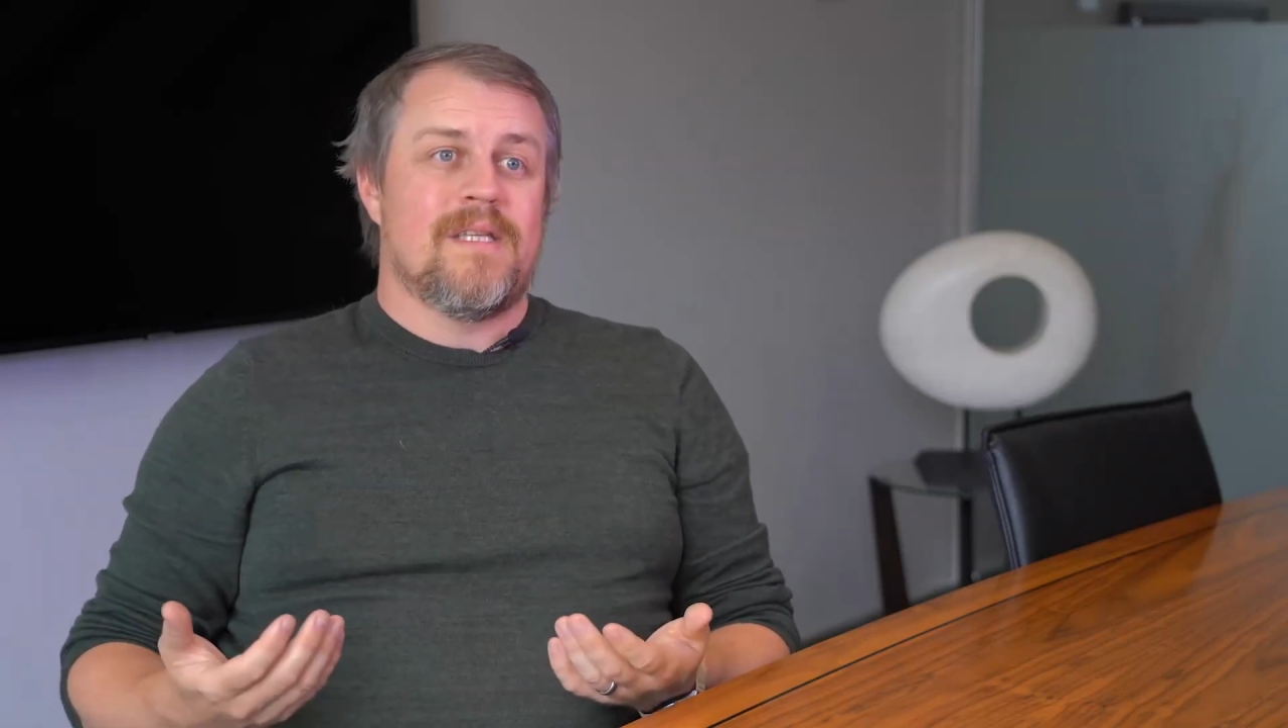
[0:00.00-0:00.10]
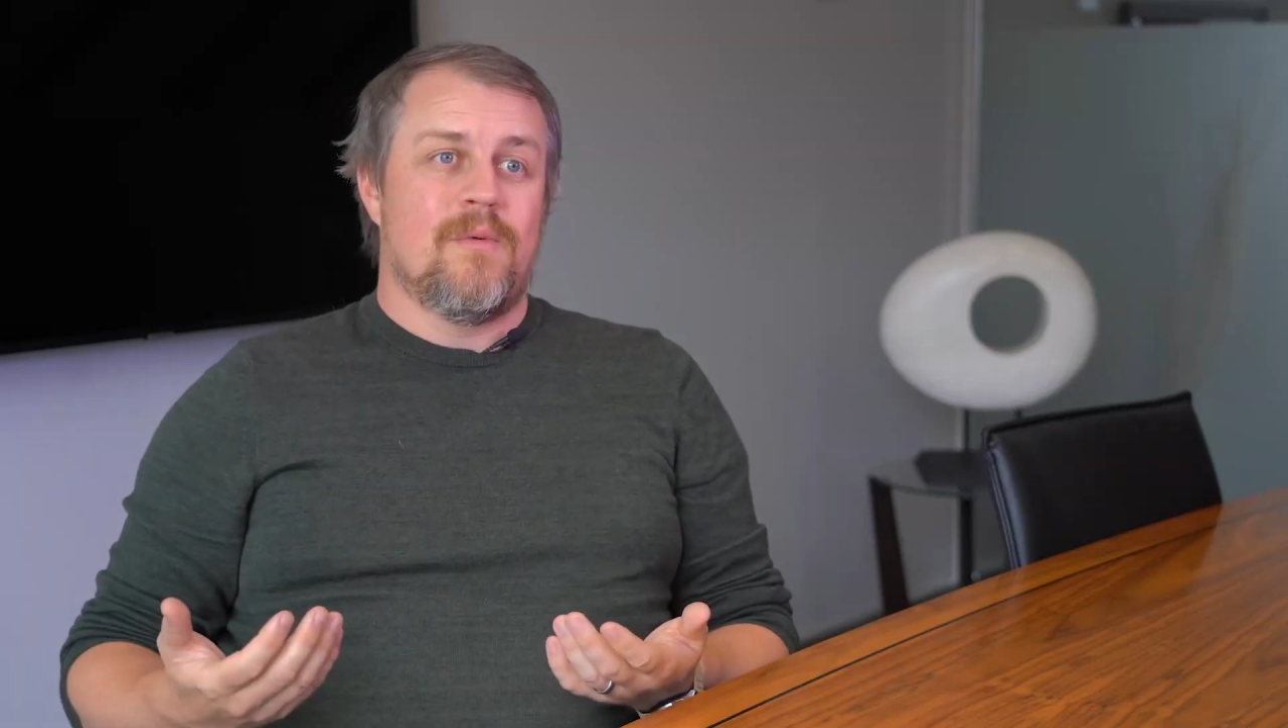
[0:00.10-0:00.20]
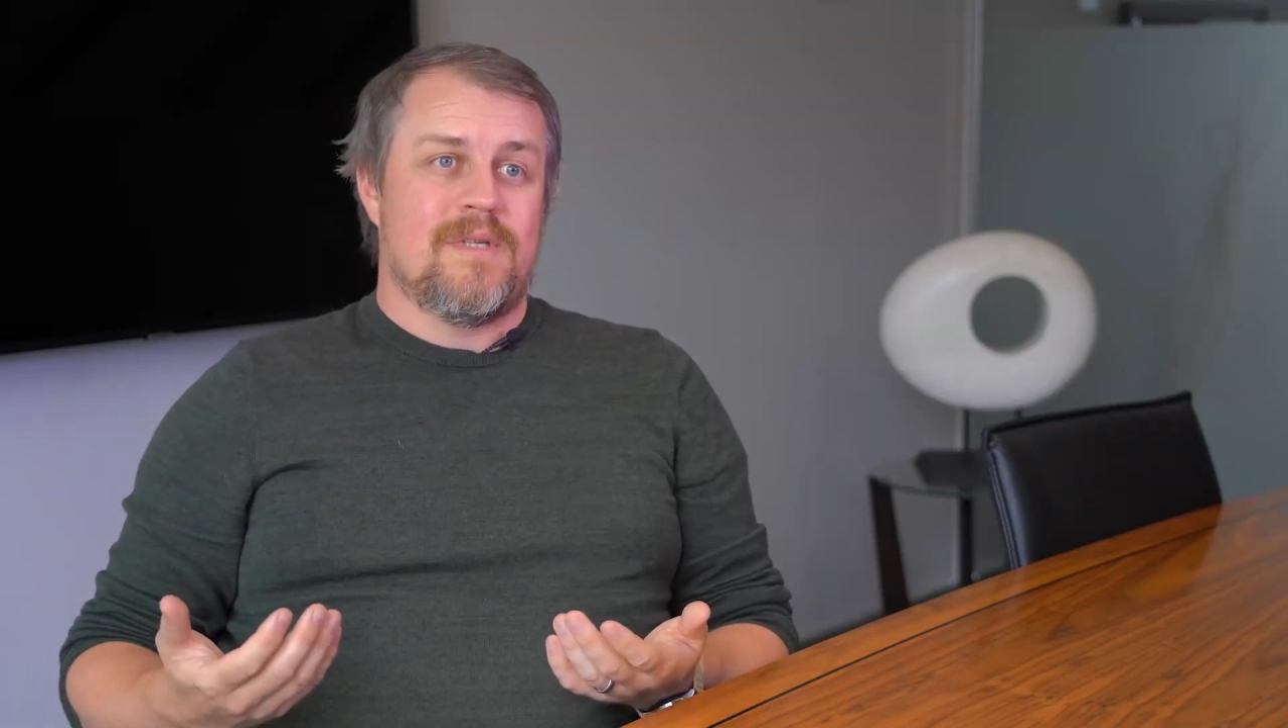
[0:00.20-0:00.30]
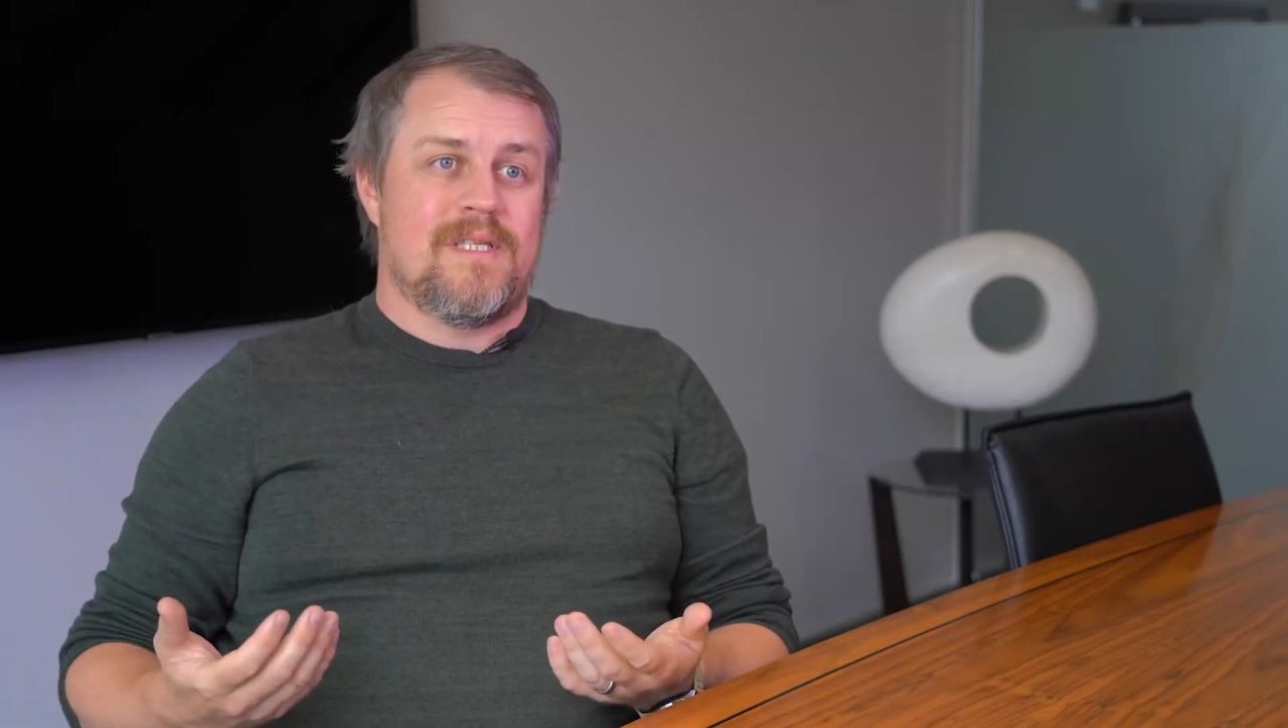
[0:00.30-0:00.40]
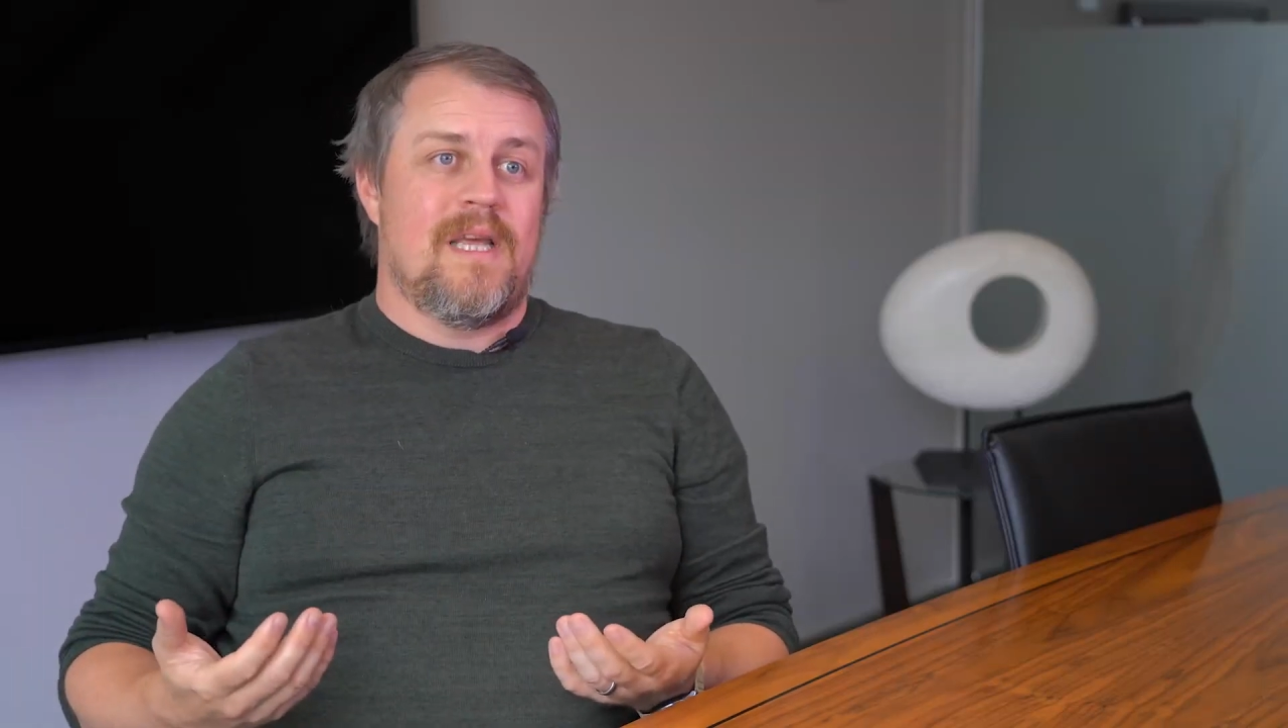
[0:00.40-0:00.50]
that
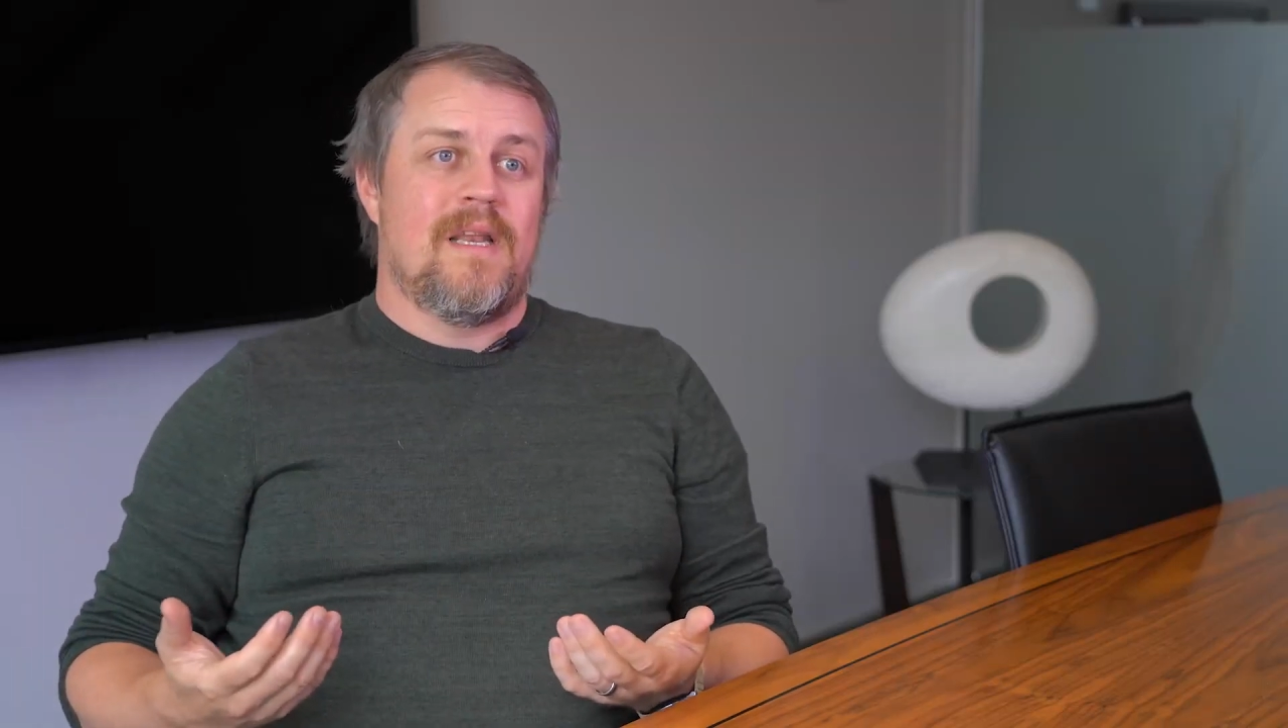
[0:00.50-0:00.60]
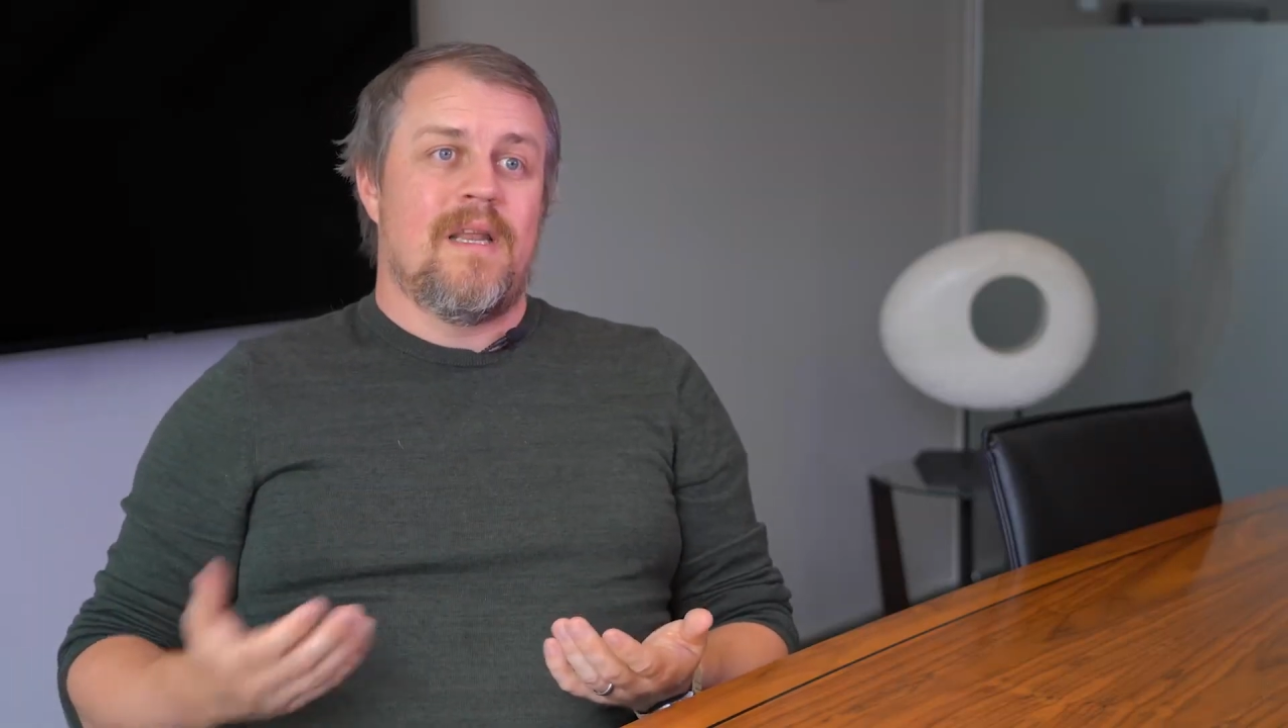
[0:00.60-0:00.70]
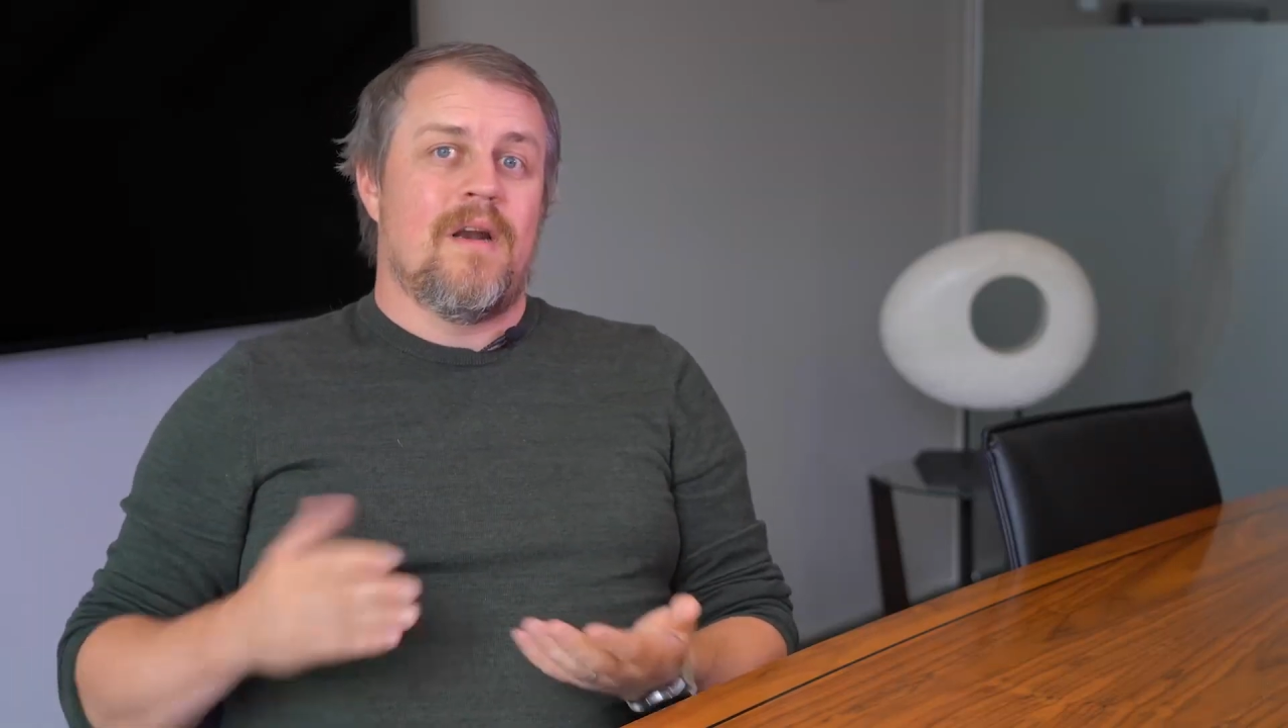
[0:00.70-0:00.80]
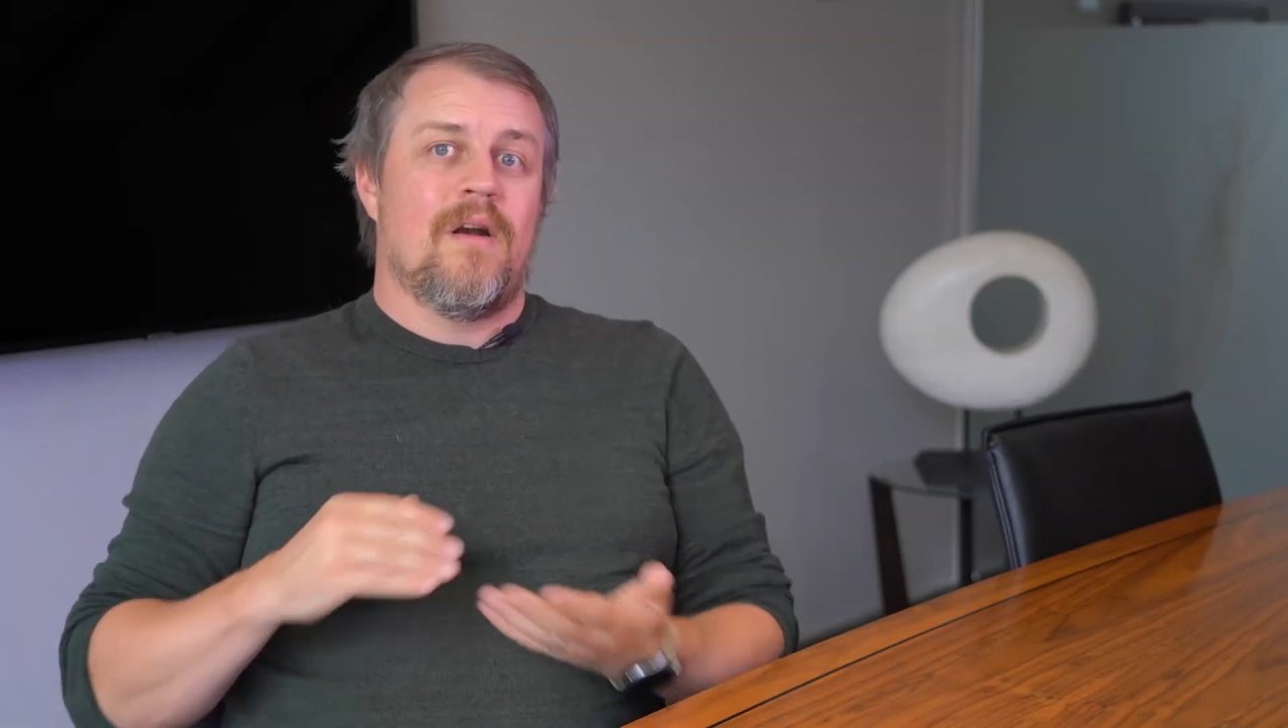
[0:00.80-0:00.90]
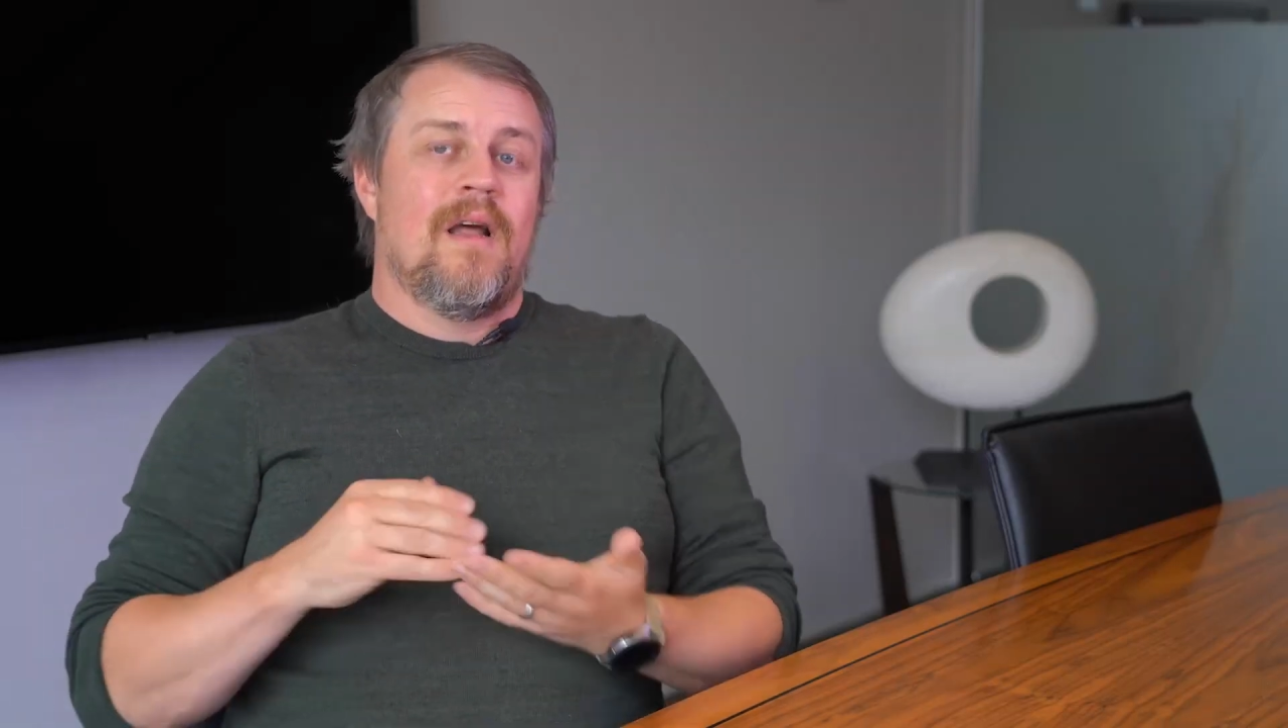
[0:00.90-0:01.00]
was sitting
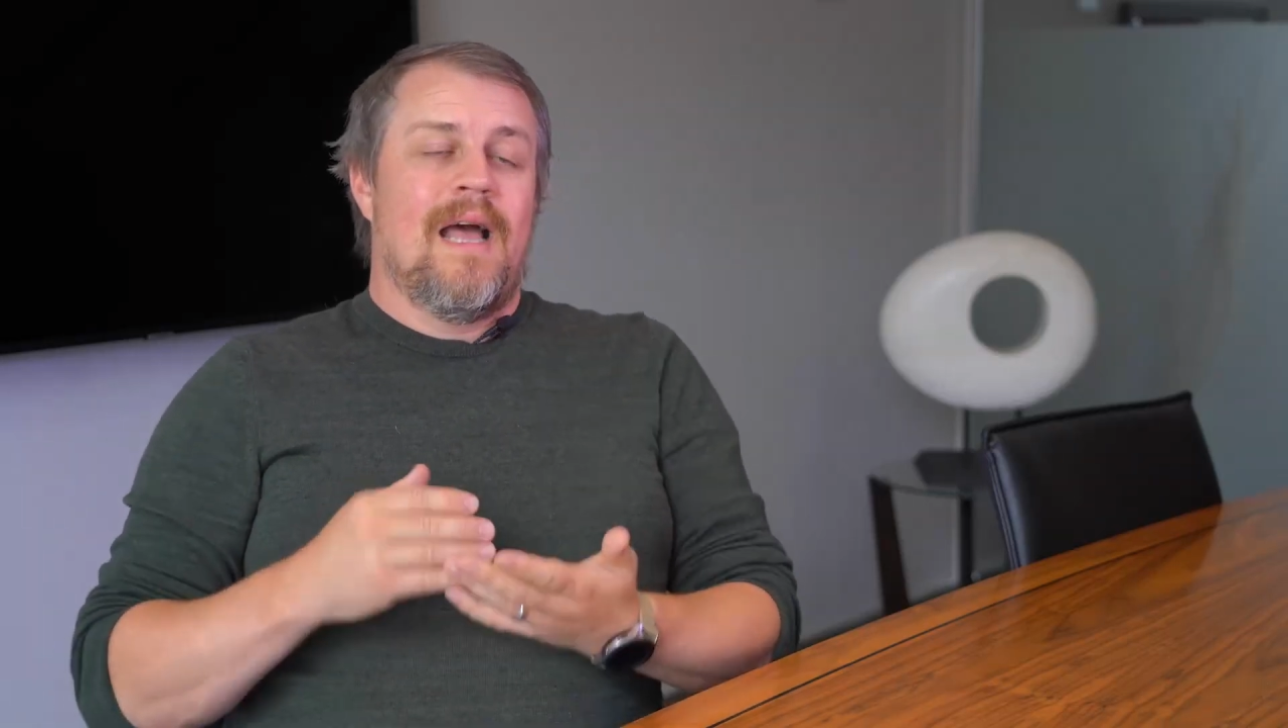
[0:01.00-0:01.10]
there